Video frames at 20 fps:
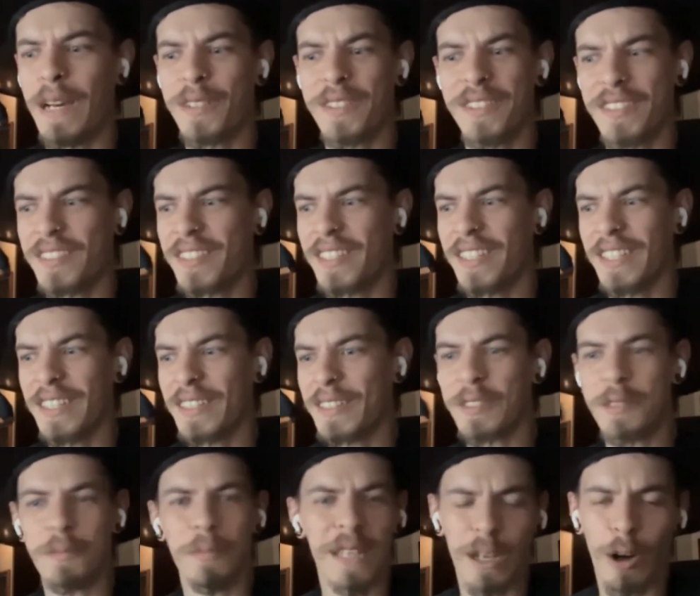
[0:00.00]
came out to
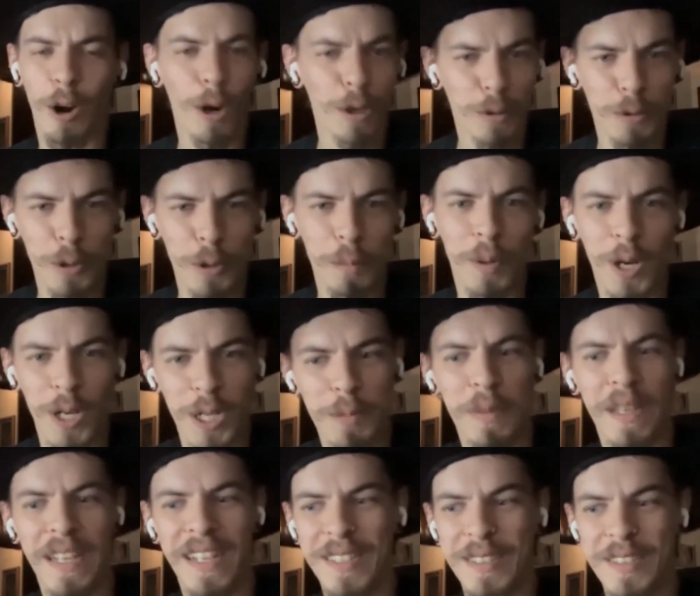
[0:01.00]
see some like hardcore punk
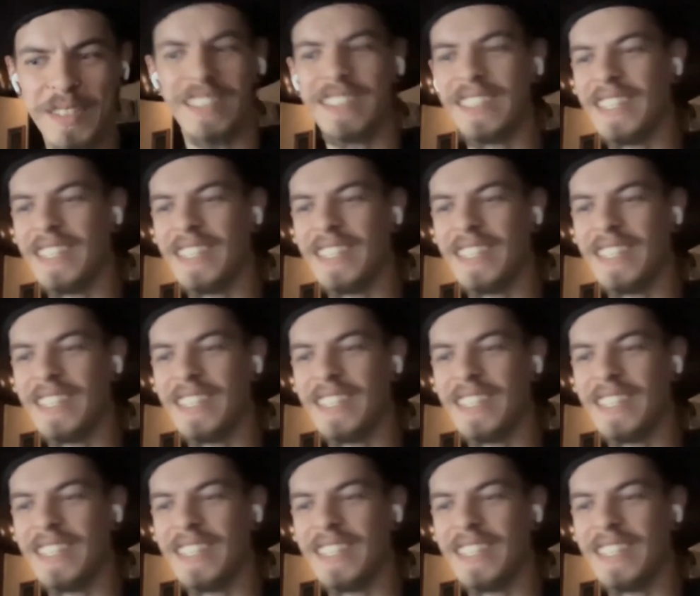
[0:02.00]
bands,